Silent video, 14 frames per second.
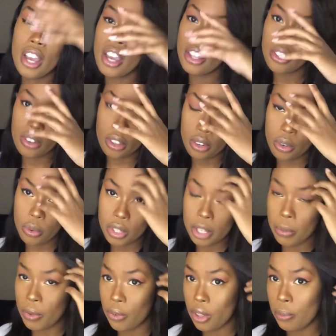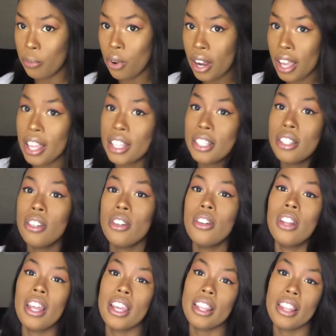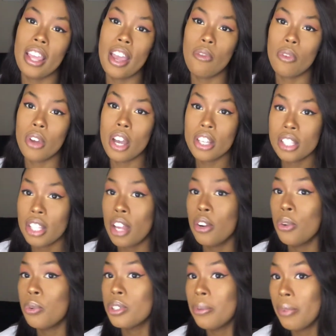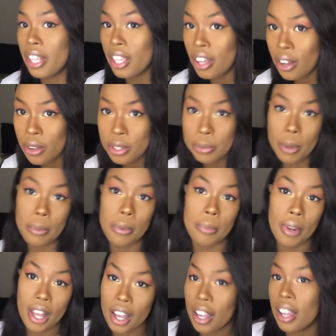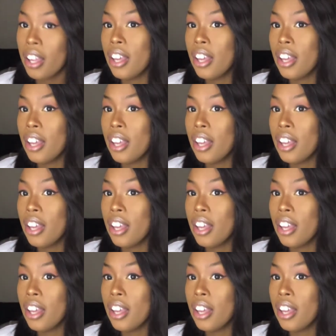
either doing something for the press, they're like, they have a cousin that knows somebody else, blah blah blah.